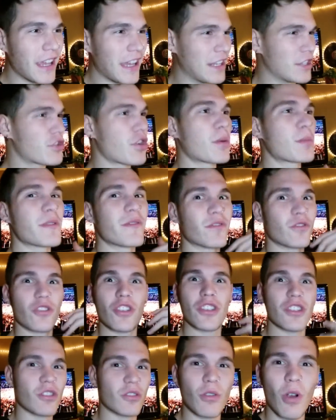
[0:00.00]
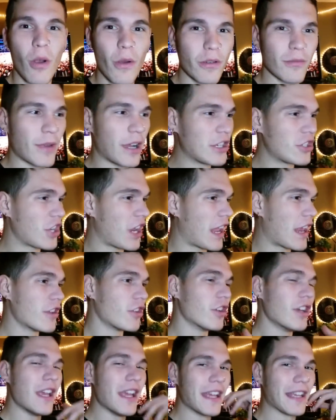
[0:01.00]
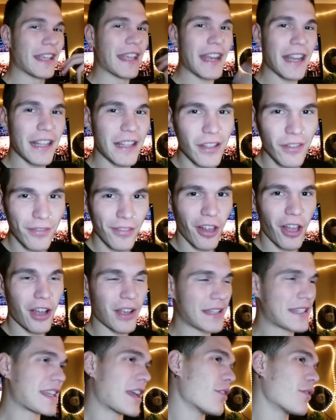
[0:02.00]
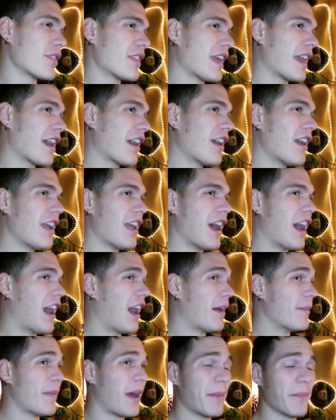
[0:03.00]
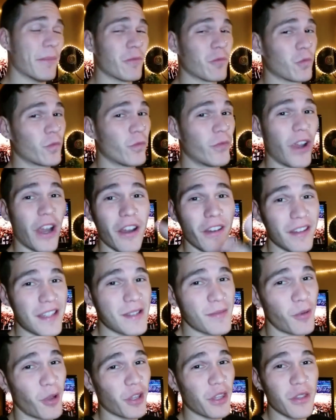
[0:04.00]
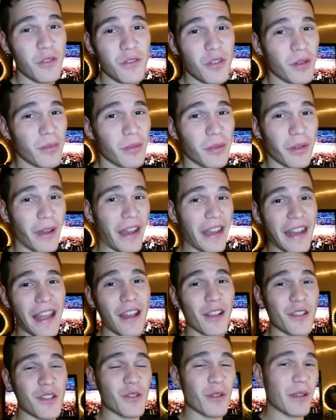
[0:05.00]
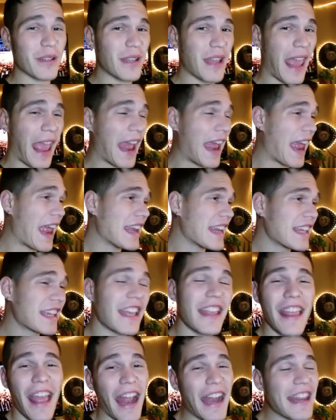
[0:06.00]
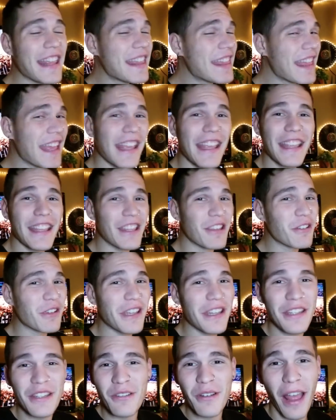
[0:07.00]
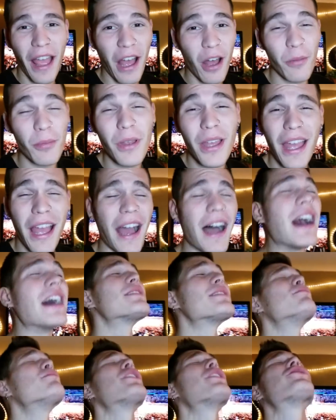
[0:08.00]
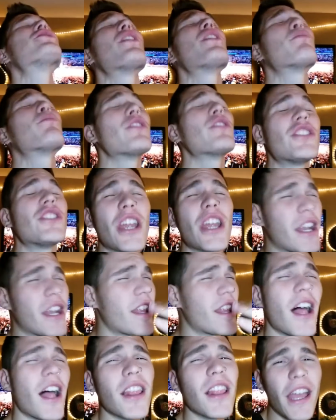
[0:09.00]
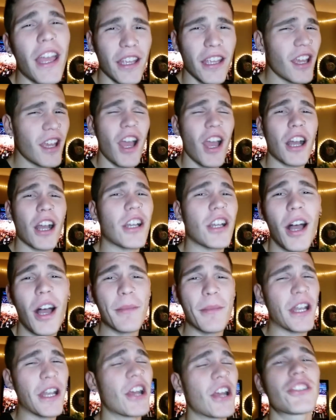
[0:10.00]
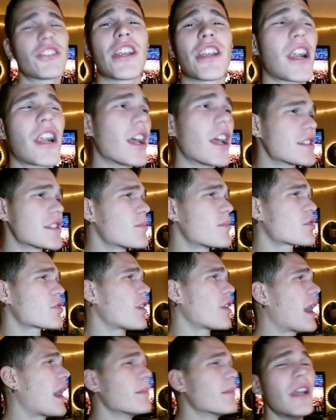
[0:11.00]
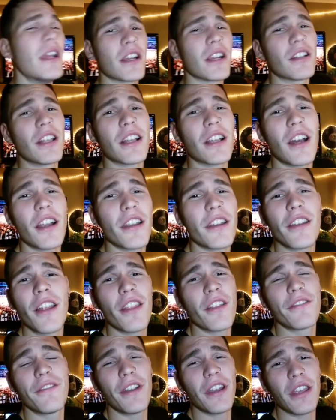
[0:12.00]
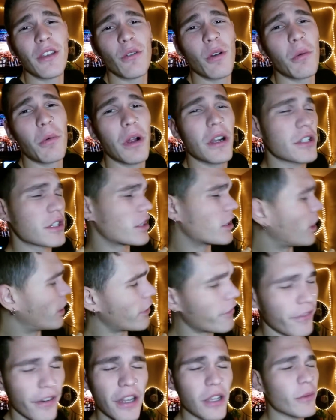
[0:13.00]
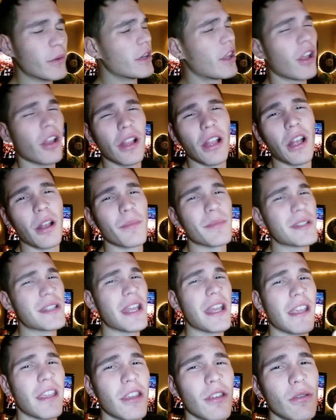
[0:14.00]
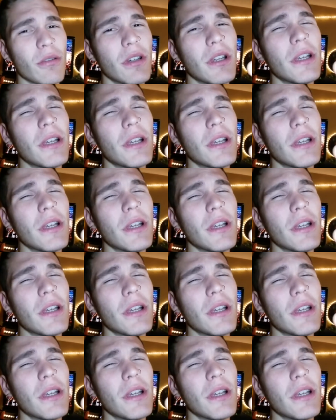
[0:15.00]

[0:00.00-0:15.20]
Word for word: in terms of just growing my channel, getting the vlogs out there. Um, I'm a very small YouTuber right now. So any anything you can do to help, as much appreciated. A like, a comment, a share, a subscribe. Click on another video and watch another video. It all helps. Thank you.